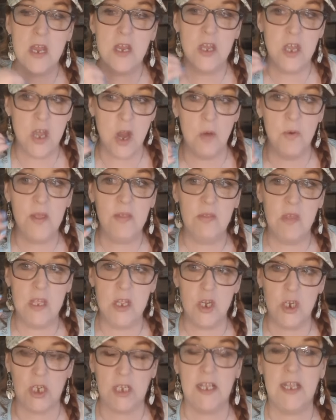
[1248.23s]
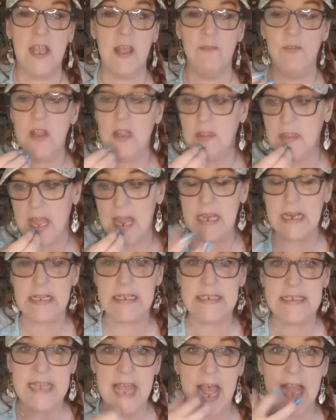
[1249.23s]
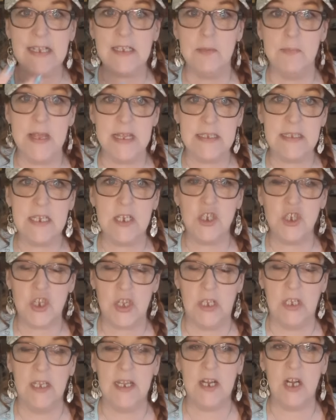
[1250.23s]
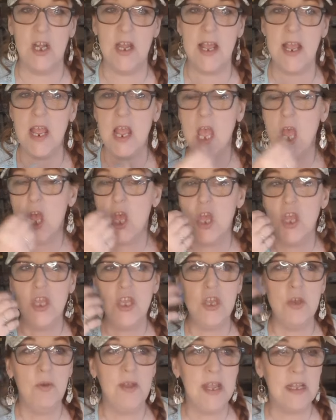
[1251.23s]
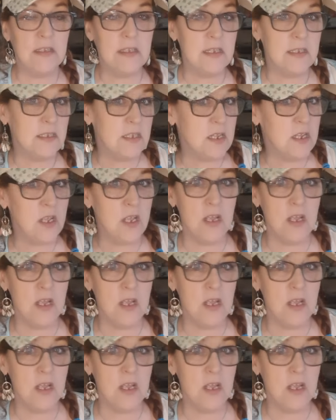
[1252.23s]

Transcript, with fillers: knowing that you're giving that exact message clarity, you get this,